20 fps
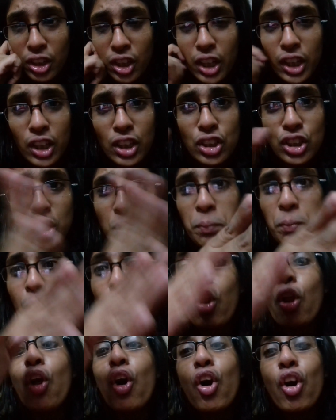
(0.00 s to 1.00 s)
I can't jump
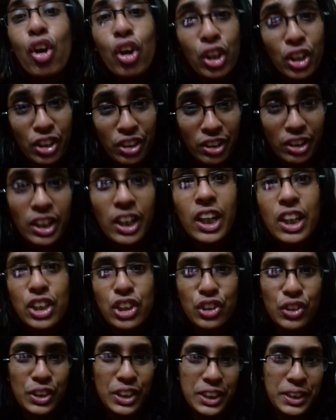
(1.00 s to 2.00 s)
longer.
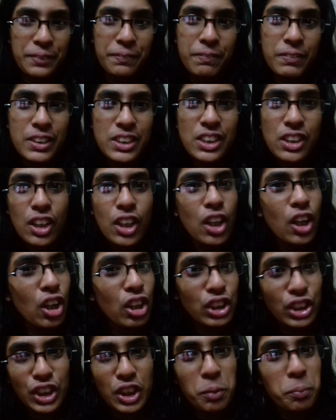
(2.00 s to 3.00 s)
Actually, it's a
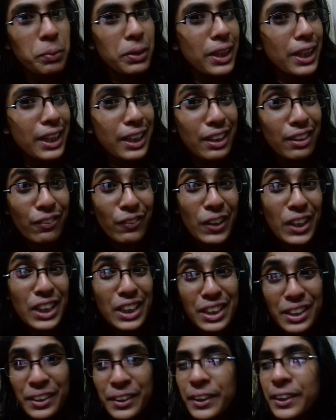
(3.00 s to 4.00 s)
long jump thing,
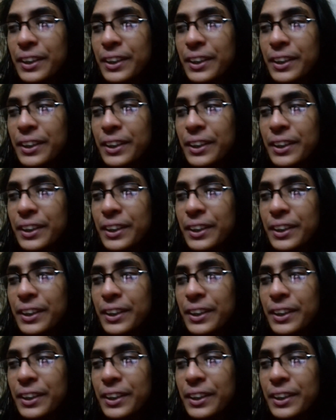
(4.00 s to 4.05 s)
right?